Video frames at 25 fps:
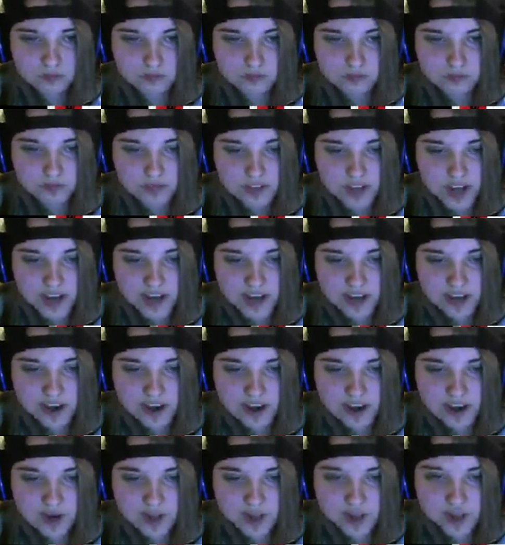I know.
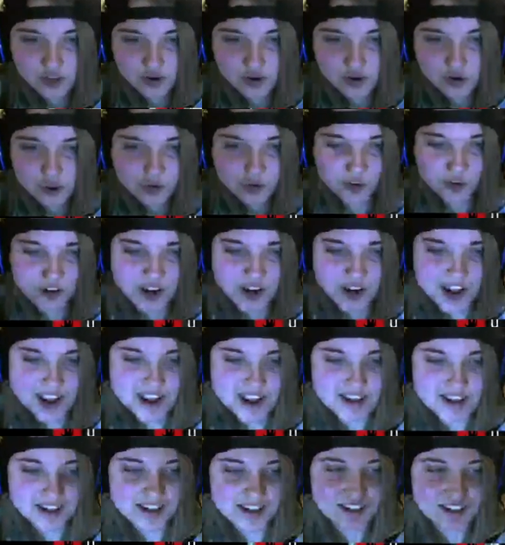It's cool, right?
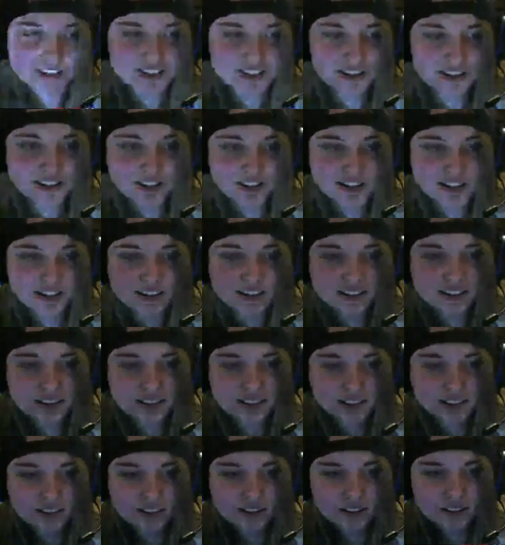I think I just saw
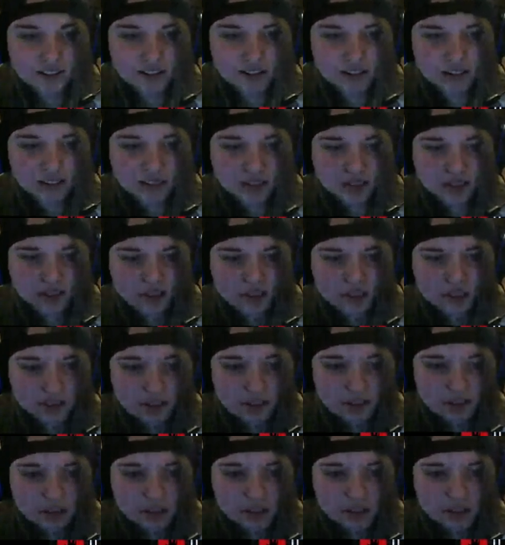the most previous thing.
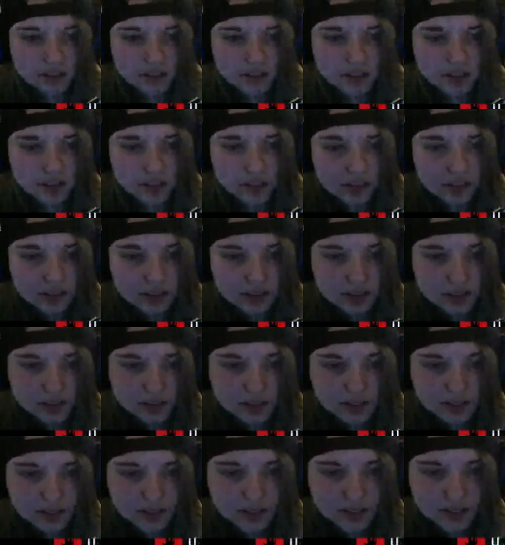You ran out of the
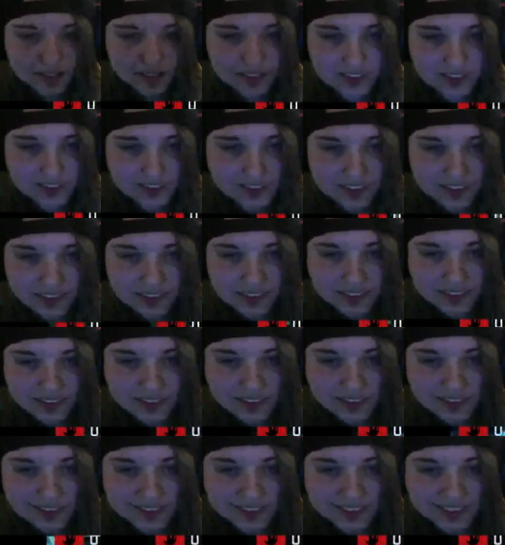darkness,
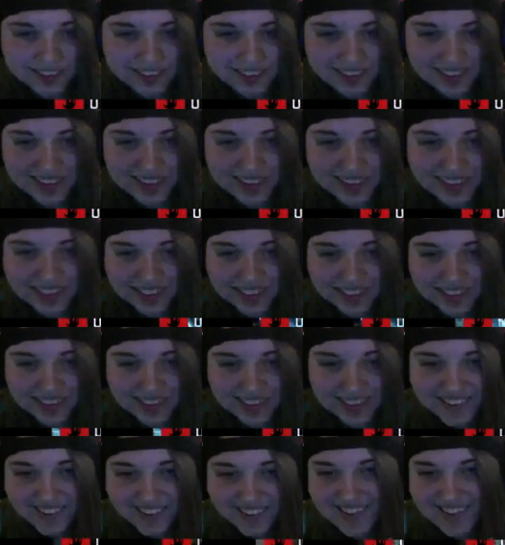dead towards me.